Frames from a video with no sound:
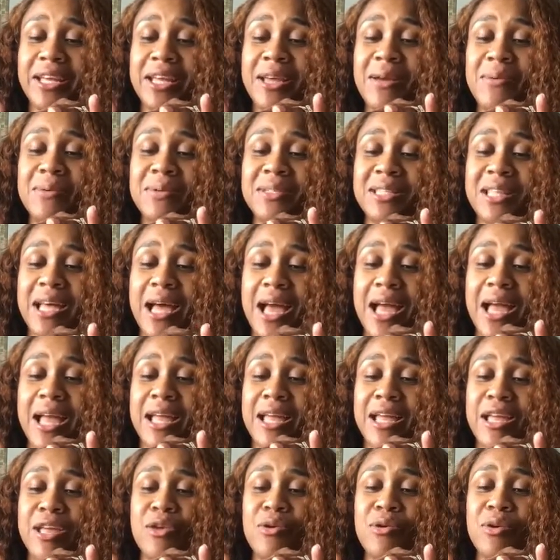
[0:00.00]
He was
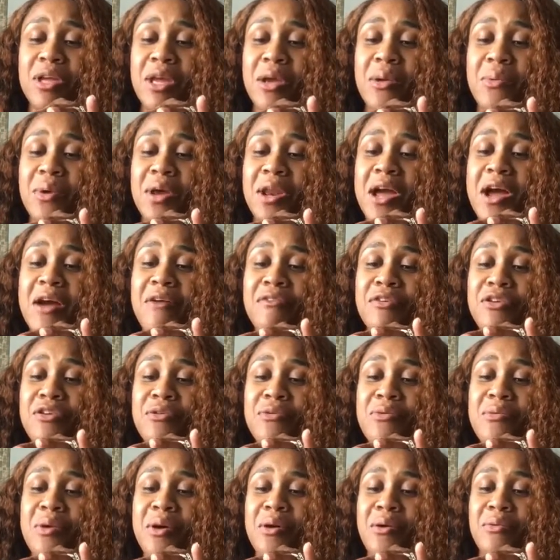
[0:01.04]
like, you get whatever
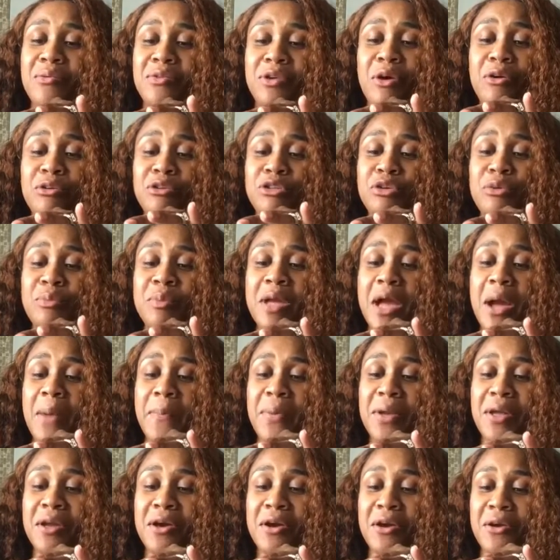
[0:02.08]
you want. Don't you be
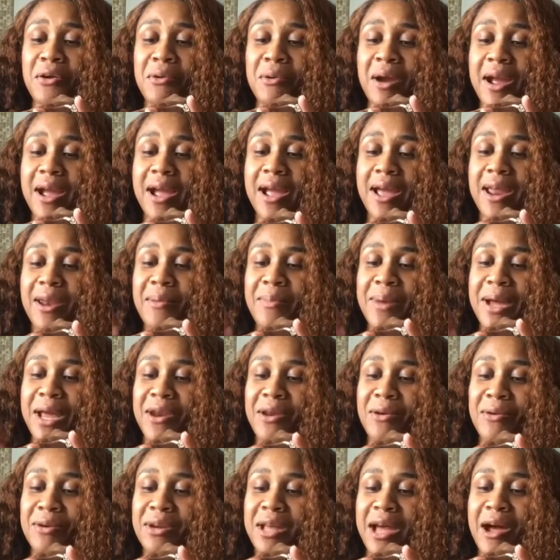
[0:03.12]
up in here crying
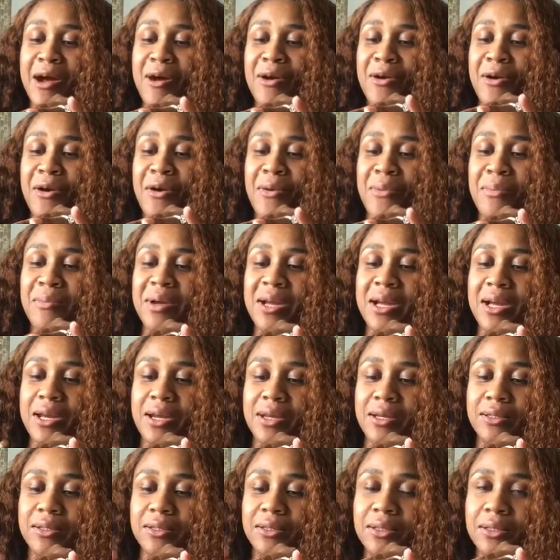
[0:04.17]
about no doggone
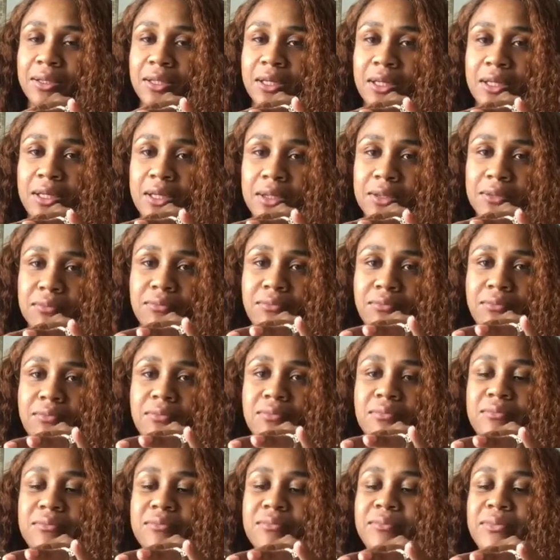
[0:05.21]
money.
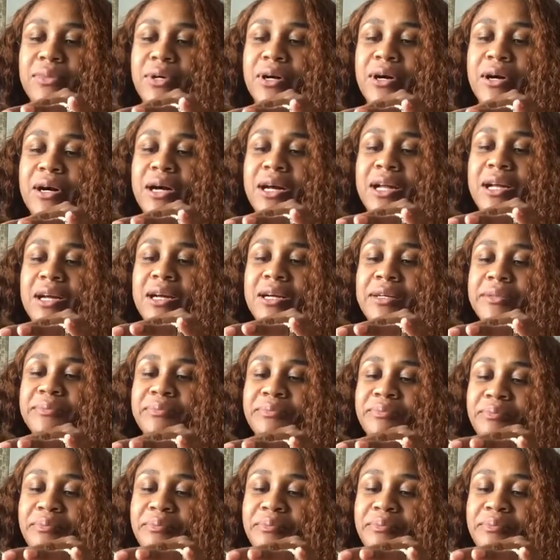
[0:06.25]
Boy.